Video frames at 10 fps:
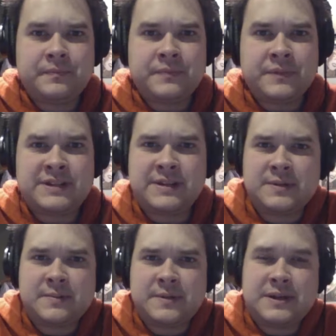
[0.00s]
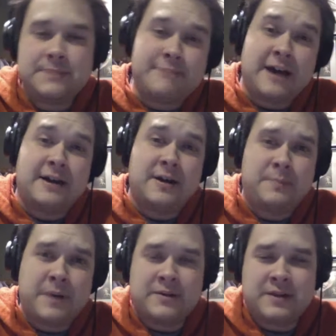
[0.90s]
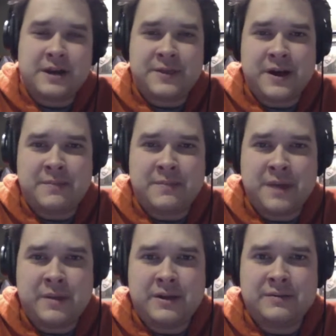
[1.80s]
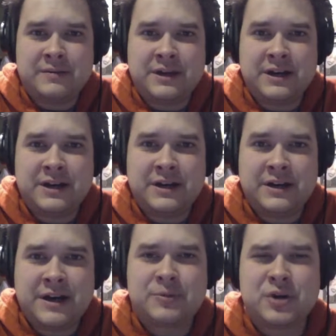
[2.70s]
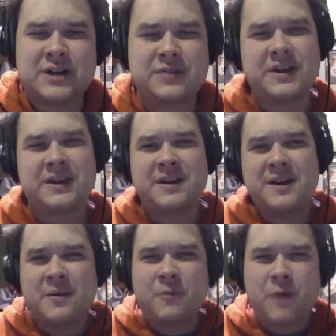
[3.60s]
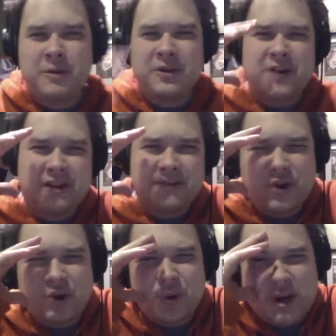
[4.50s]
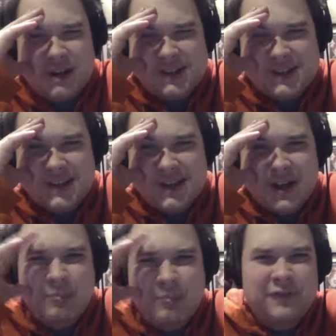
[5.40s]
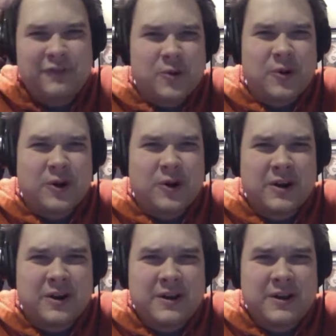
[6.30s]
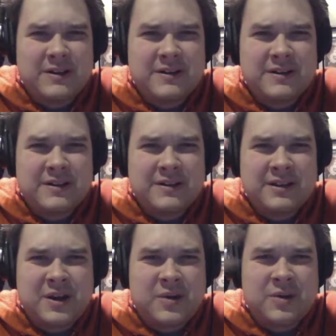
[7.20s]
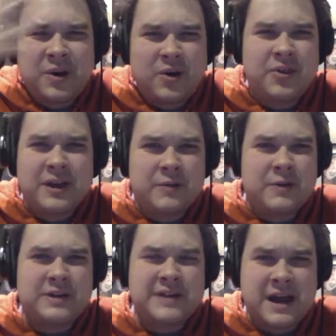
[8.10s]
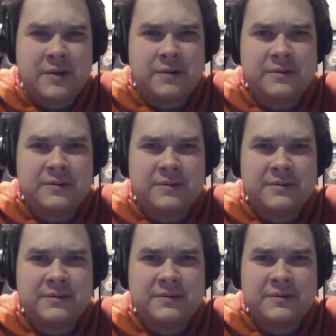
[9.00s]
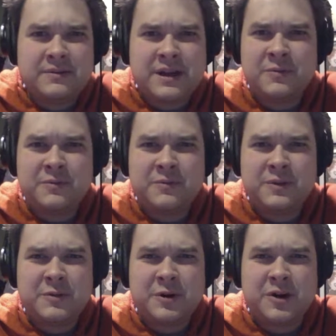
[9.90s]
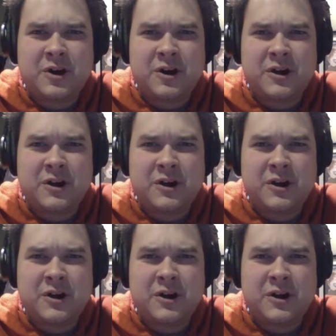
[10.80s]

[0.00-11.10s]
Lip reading: he seems to be, I don't know, better than I thought, maybe. I'm trying to think what we thought of Chris before, the whole thing went down. I don't really recall.